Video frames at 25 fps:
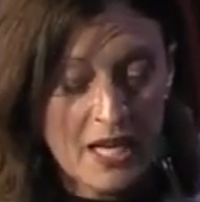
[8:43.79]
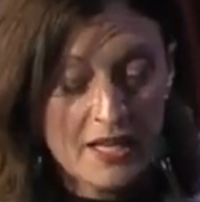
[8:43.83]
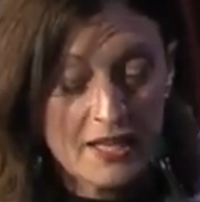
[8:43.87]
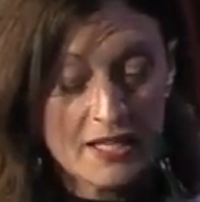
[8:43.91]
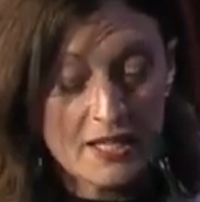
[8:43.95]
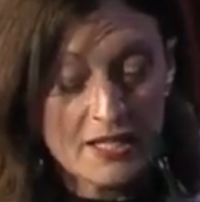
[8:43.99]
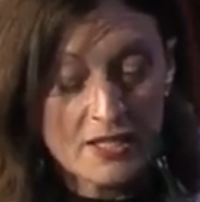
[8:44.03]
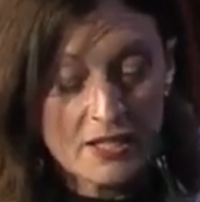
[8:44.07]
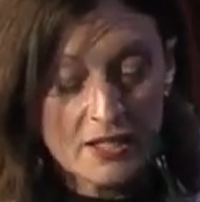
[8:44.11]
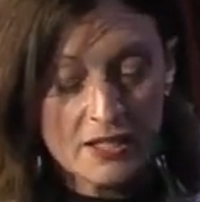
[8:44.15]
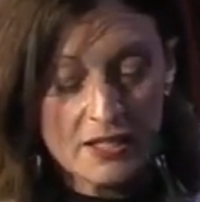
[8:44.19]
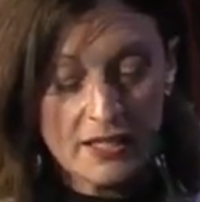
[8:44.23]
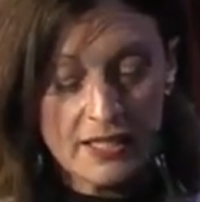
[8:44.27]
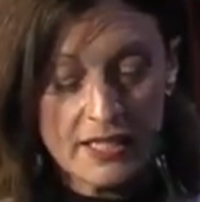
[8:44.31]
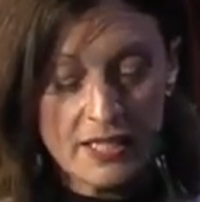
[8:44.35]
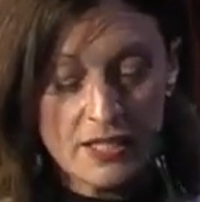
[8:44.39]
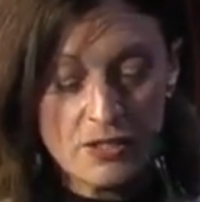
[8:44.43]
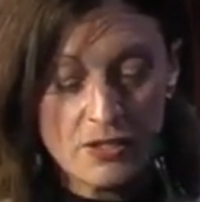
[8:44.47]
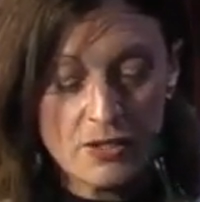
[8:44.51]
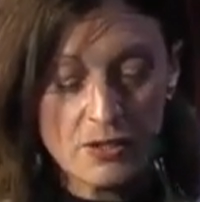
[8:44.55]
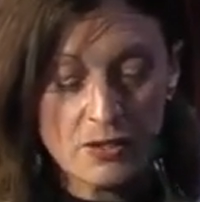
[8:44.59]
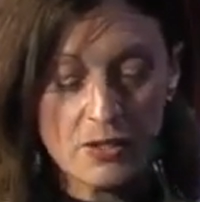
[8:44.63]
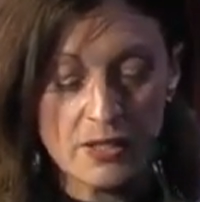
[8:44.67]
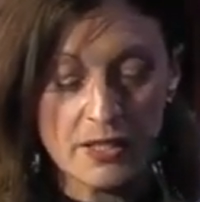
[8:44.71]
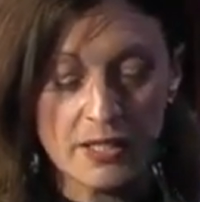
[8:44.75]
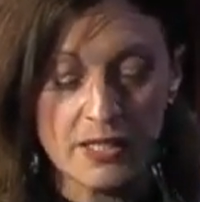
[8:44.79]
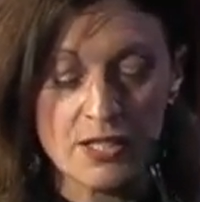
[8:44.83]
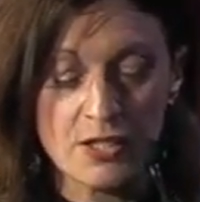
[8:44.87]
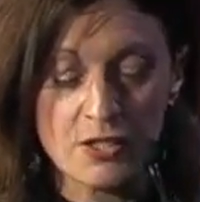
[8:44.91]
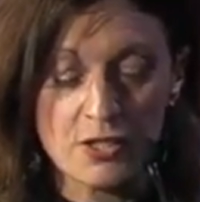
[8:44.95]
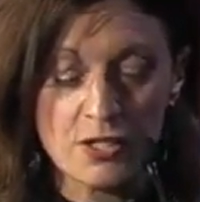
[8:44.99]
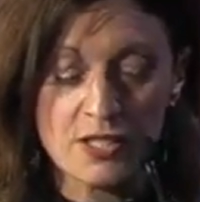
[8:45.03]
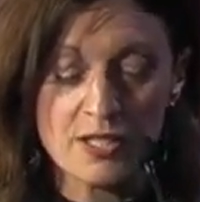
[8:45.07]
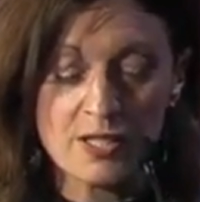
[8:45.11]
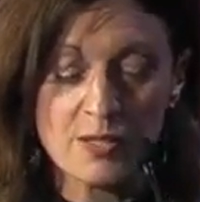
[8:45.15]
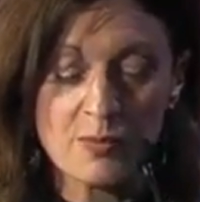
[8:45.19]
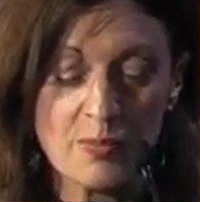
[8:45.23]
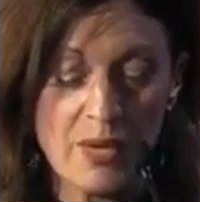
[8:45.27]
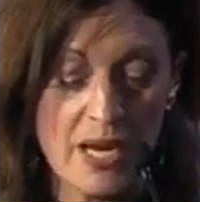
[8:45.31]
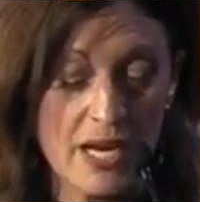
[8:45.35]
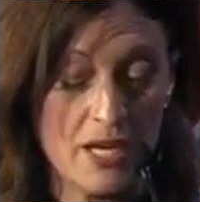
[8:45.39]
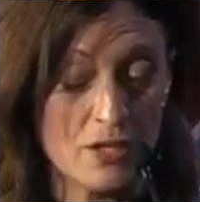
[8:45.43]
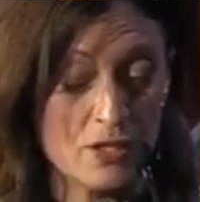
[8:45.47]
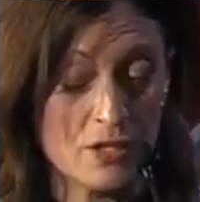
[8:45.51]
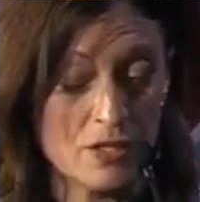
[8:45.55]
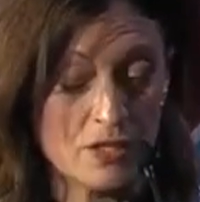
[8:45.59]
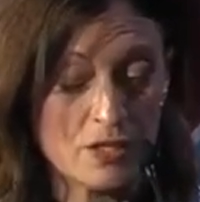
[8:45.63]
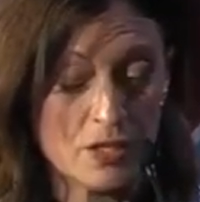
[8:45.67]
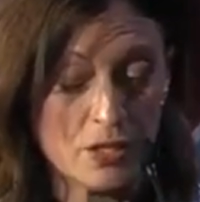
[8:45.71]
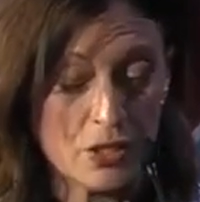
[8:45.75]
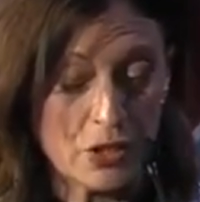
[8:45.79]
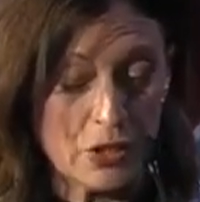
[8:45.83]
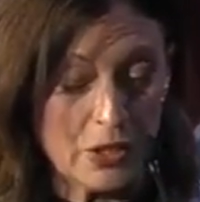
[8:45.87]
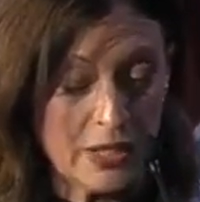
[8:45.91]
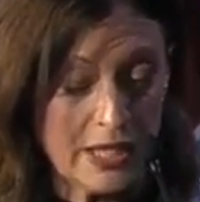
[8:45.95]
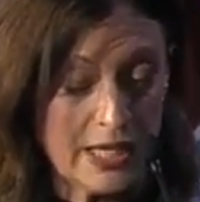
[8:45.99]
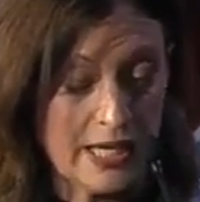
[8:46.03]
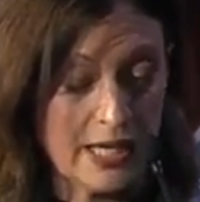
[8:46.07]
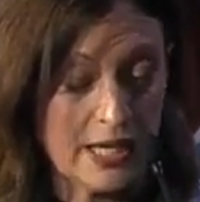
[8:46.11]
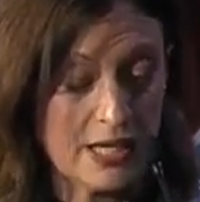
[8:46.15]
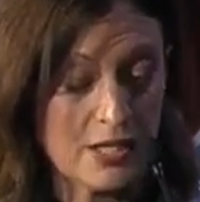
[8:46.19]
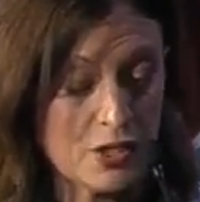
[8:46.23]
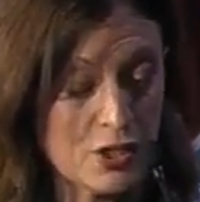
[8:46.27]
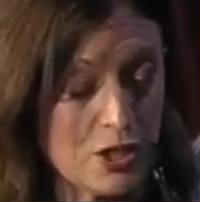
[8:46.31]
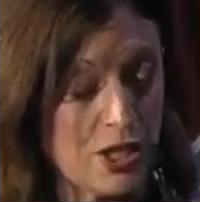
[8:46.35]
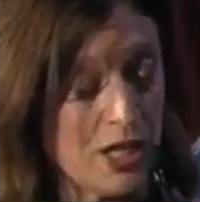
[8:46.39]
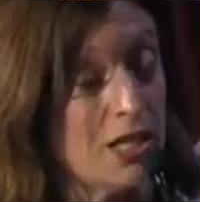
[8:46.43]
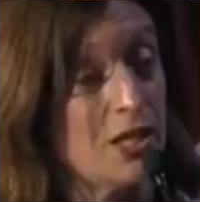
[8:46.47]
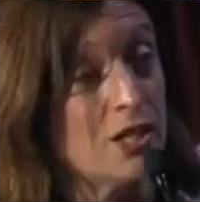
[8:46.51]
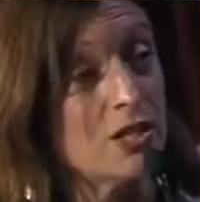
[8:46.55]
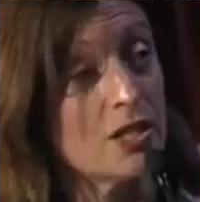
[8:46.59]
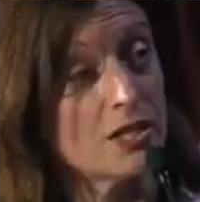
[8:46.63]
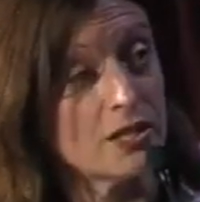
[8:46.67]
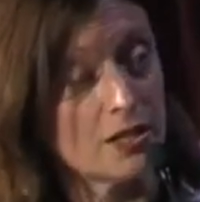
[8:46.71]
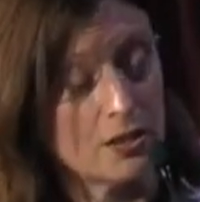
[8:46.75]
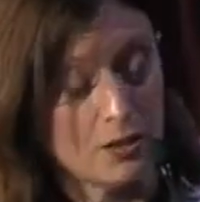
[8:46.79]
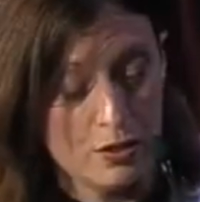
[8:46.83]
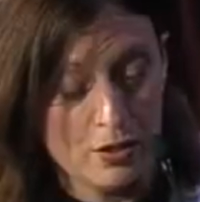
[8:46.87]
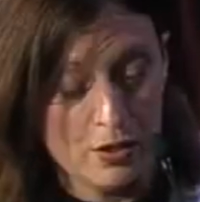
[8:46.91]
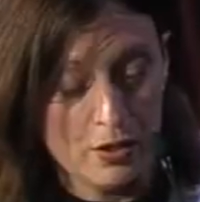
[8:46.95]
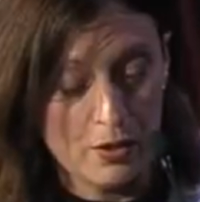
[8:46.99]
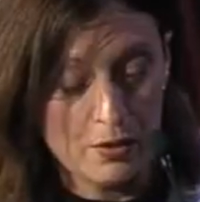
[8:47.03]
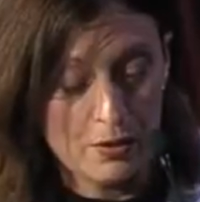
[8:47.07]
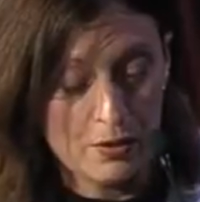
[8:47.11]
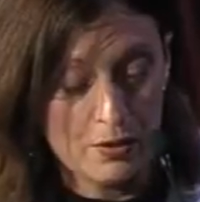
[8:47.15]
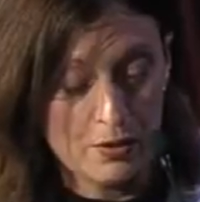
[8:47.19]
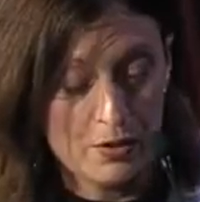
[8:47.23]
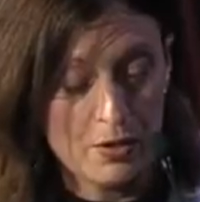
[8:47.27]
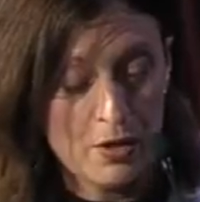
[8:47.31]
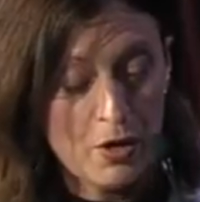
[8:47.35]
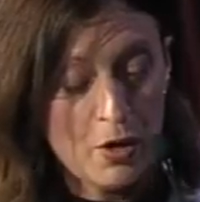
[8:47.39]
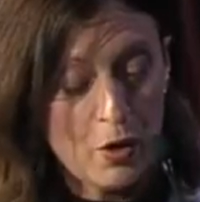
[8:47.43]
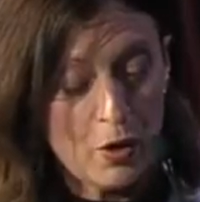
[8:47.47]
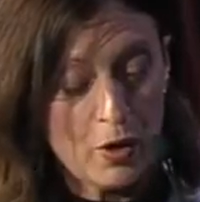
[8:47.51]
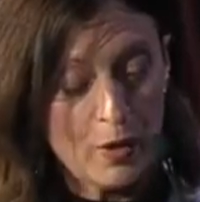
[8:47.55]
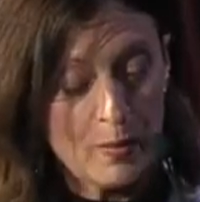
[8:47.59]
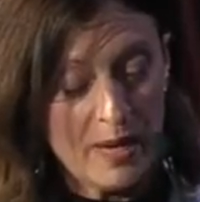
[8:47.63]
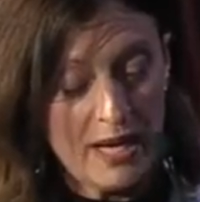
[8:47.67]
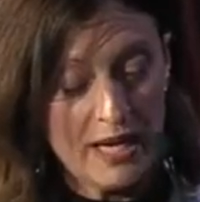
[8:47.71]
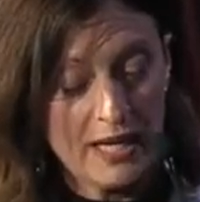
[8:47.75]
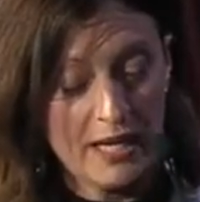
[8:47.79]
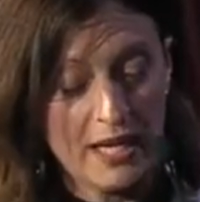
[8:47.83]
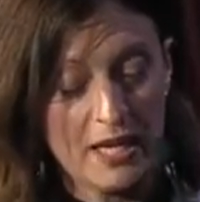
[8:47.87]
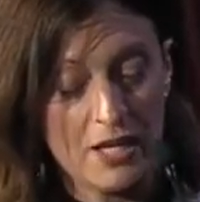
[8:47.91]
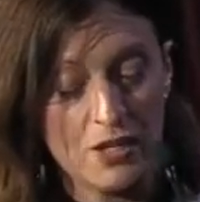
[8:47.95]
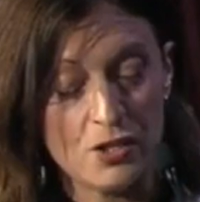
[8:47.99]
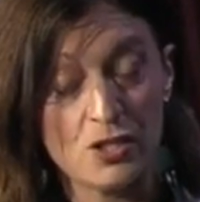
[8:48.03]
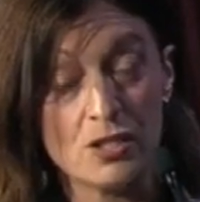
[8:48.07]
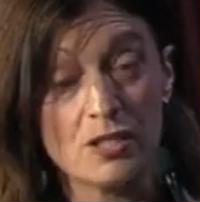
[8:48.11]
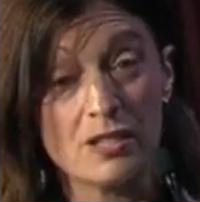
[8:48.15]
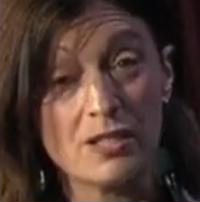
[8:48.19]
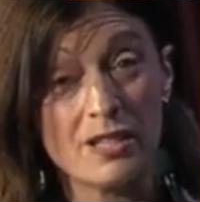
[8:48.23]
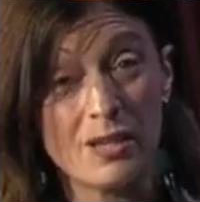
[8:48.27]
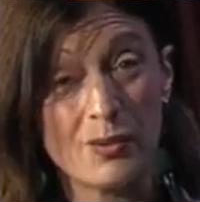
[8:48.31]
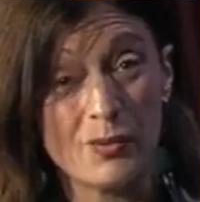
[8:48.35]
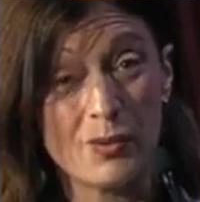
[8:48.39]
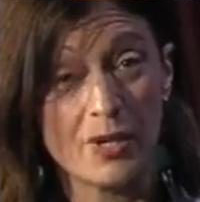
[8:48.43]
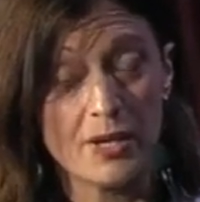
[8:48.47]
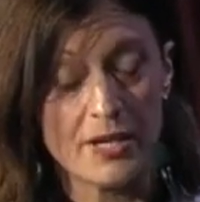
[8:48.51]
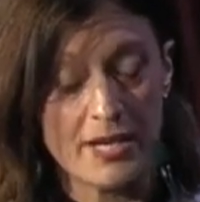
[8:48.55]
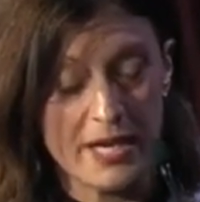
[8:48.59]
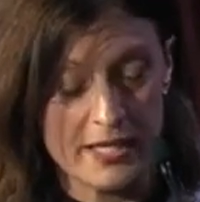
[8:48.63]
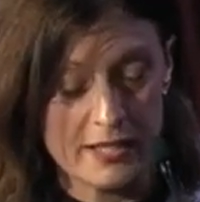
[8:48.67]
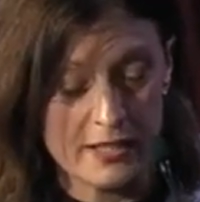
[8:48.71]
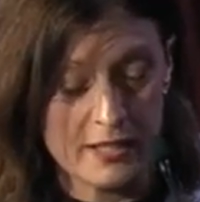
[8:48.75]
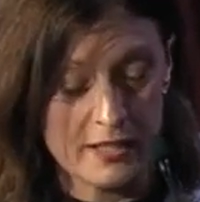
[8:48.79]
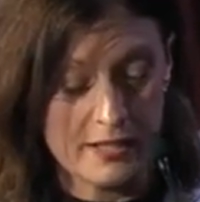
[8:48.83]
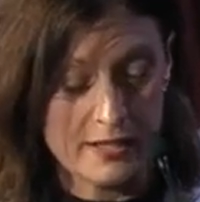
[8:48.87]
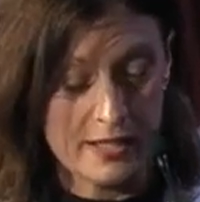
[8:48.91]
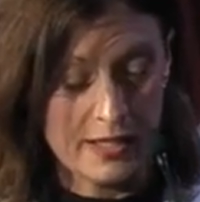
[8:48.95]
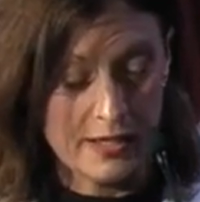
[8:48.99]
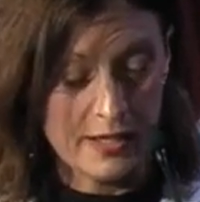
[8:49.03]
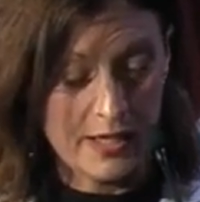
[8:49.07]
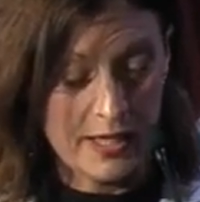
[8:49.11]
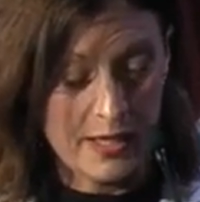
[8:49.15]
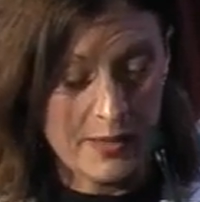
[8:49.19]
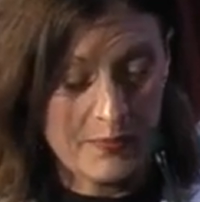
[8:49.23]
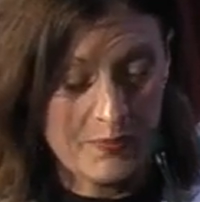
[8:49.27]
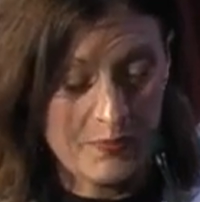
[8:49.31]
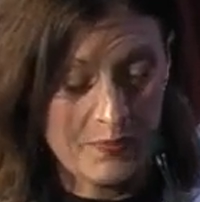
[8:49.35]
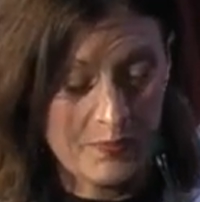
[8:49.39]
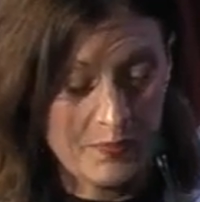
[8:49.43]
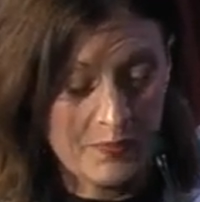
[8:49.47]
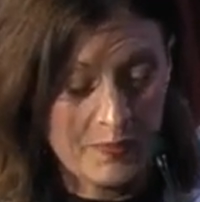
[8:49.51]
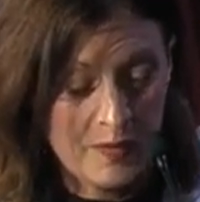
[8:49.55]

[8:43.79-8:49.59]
This could lead to clinicians and patients agreeing on changes in dose or medications that were unnecessary.